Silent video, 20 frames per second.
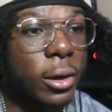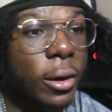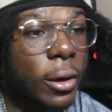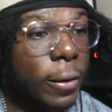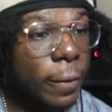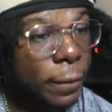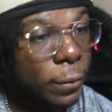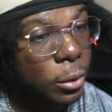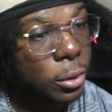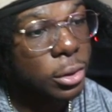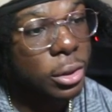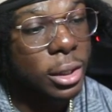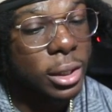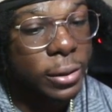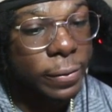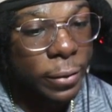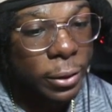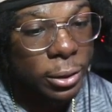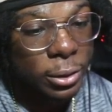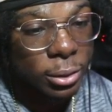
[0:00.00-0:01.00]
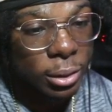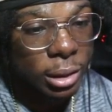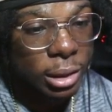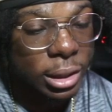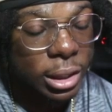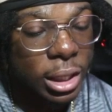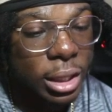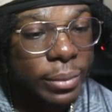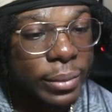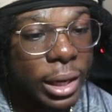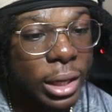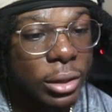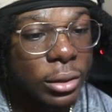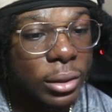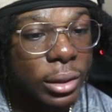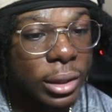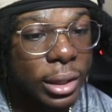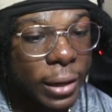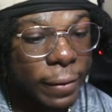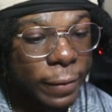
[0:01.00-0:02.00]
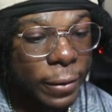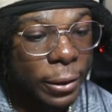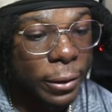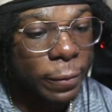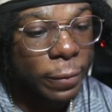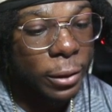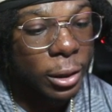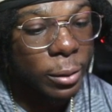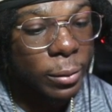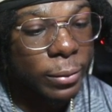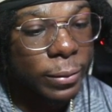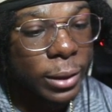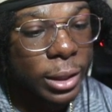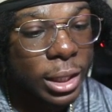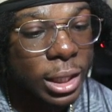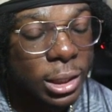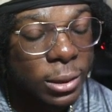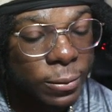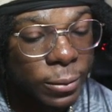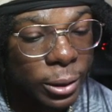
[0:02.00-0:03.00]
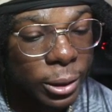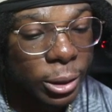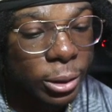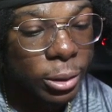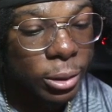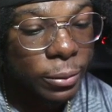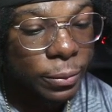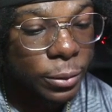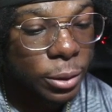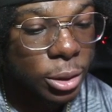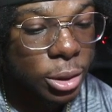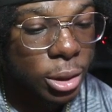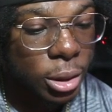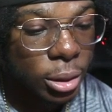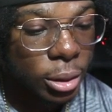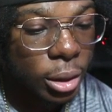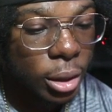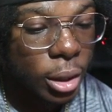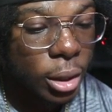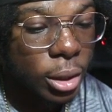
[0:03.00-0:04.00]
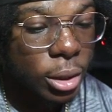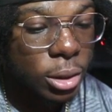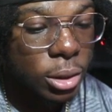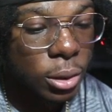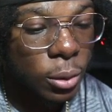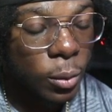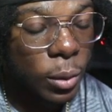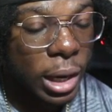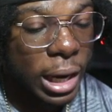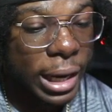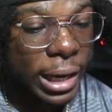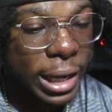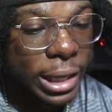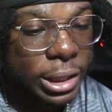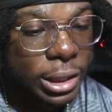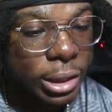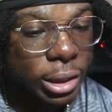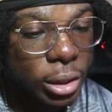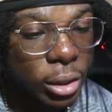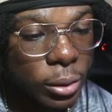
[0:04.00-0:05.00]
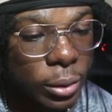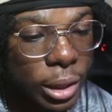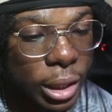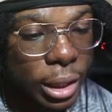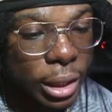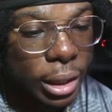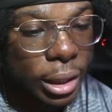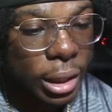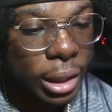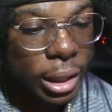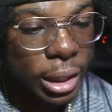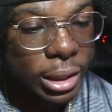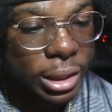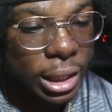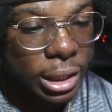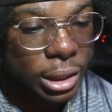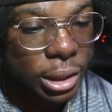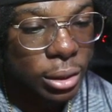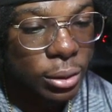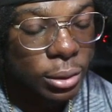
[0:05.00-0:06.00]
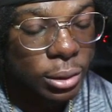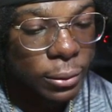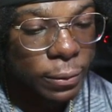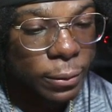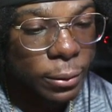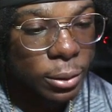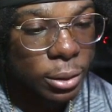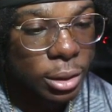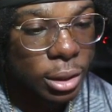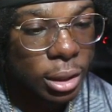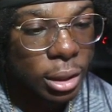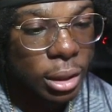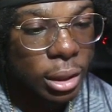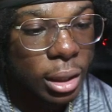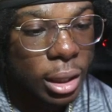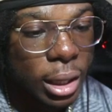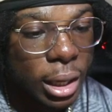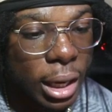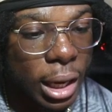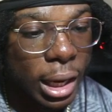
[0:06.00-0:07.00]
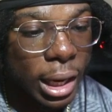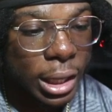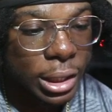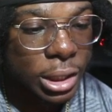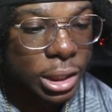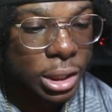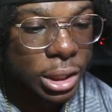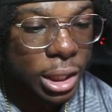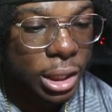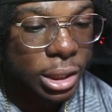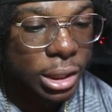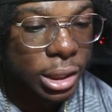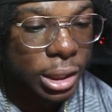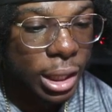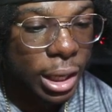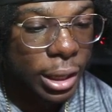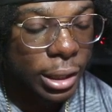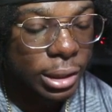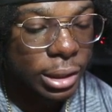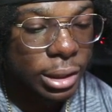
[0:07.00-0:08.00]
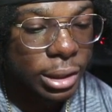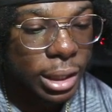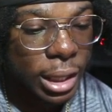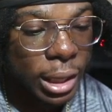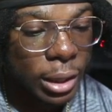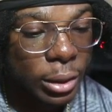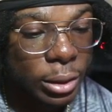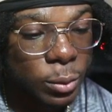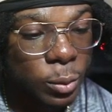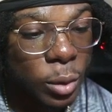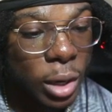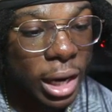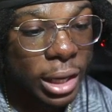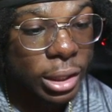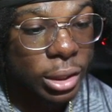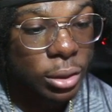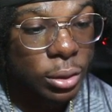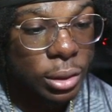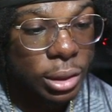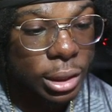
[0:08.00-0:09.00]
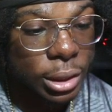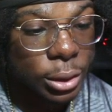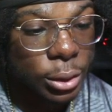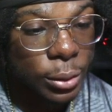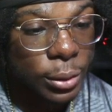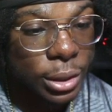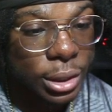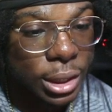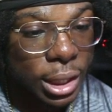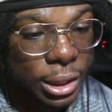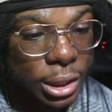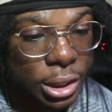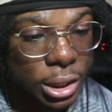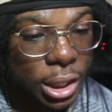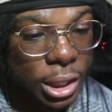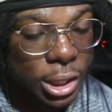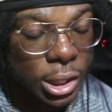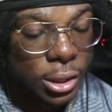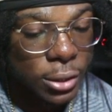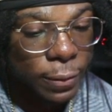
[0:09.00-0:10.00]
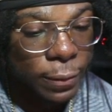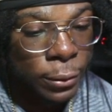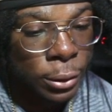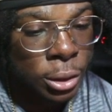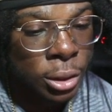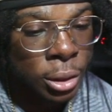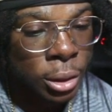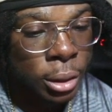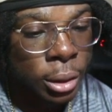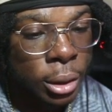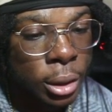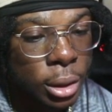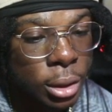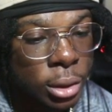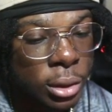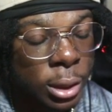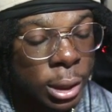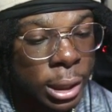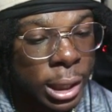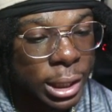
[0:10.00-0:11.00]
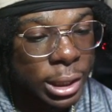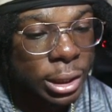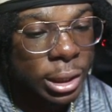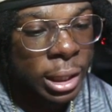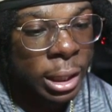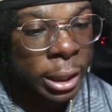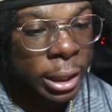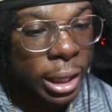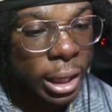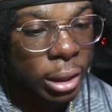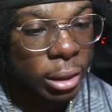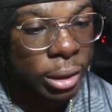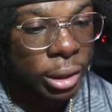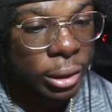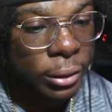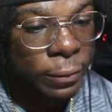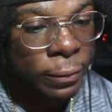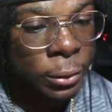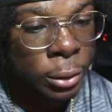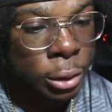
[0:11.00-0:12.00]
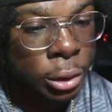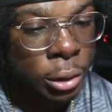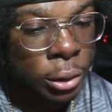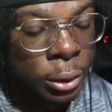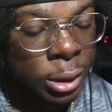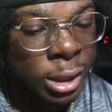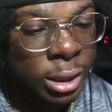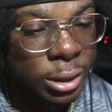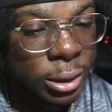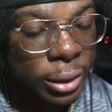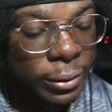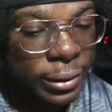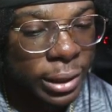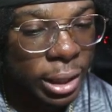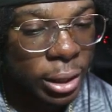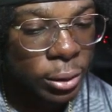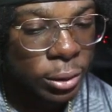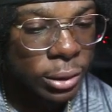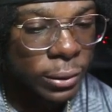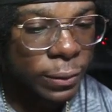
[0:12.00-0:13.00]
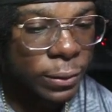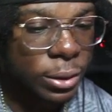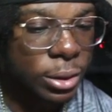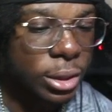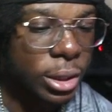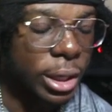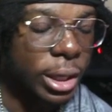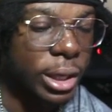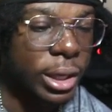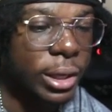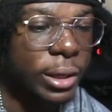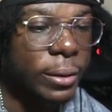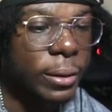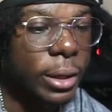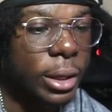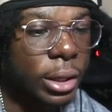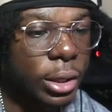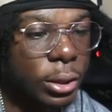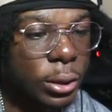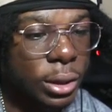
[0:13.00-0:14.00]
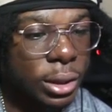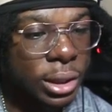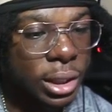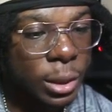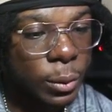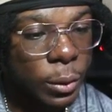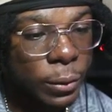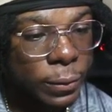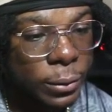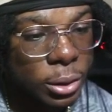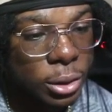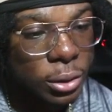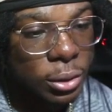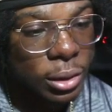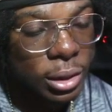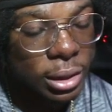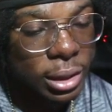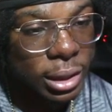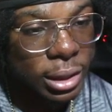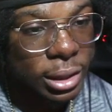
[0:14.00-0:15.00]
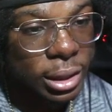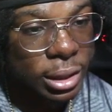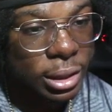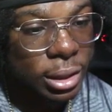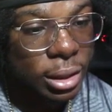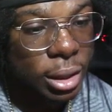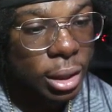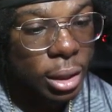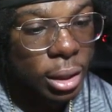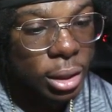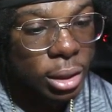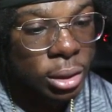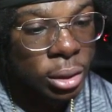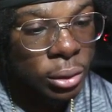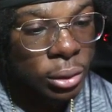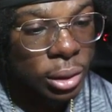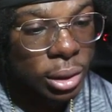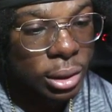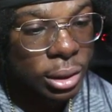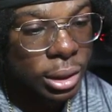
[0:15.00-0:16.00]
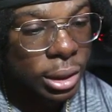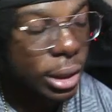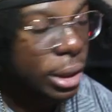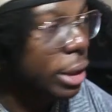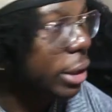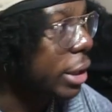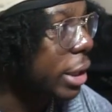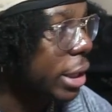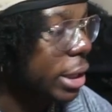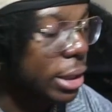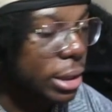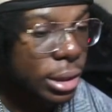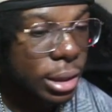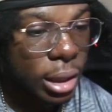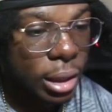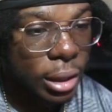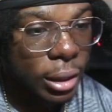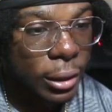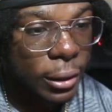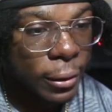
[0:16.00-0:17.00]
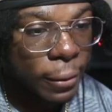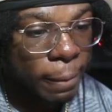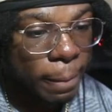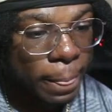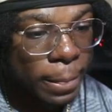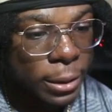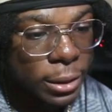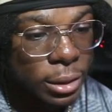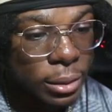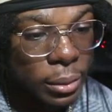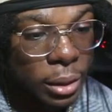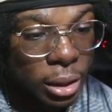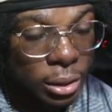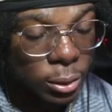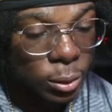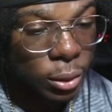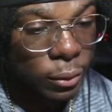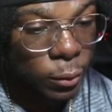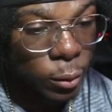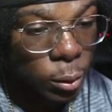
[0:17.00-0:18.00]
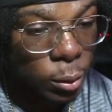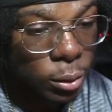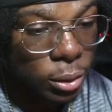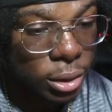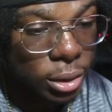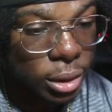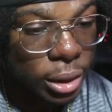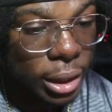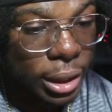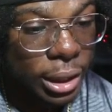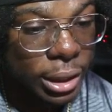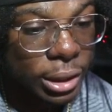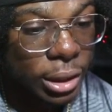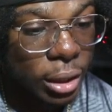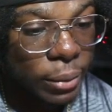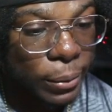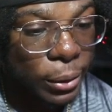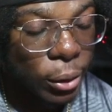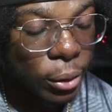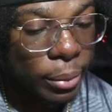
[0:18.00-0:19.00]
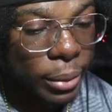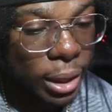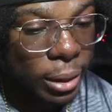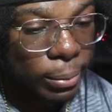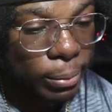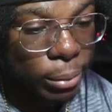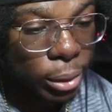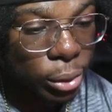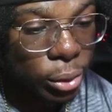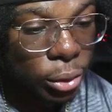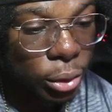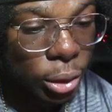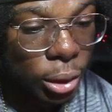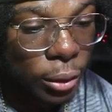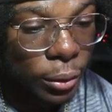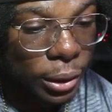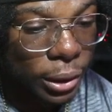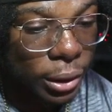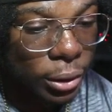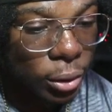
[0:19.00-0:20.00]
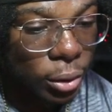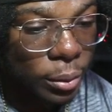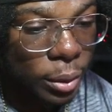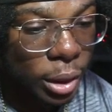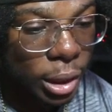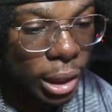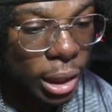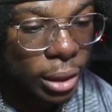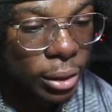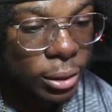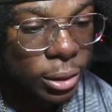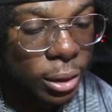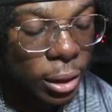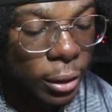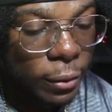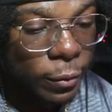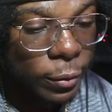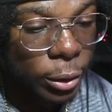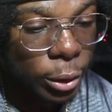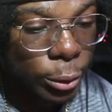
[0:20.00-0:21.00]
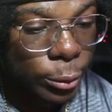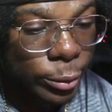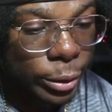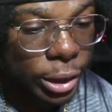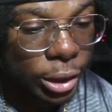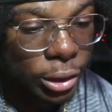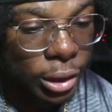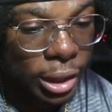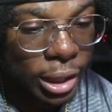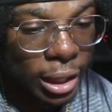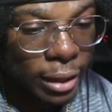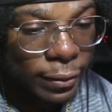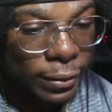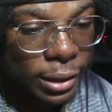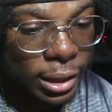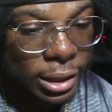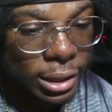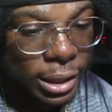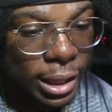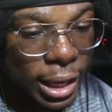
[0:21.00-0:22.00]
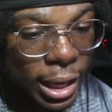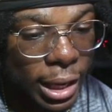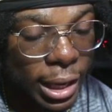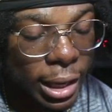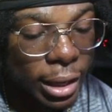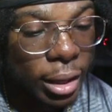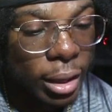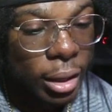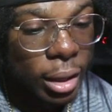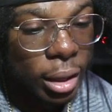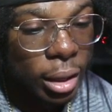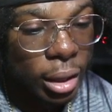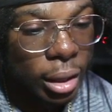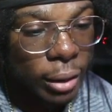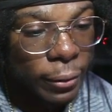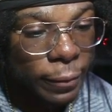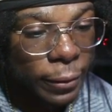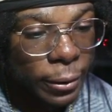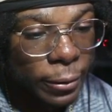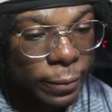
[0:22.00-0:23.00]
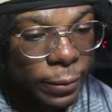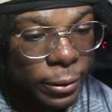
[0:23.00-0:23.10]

Future is a very solid team and you can get very far with it. He's very good on Future. So what I'd actually go here is actually go to filter and actually change the character tag. Is what I usually do is to actually change it to Future, so you can actually get a look at the Future units. So if I go to Future here, you can see what Future units exist. So you can see there's ZAMASU, of course. He's going to be your main blue. You don't need nobody else. For the green, you could have this guy, very, very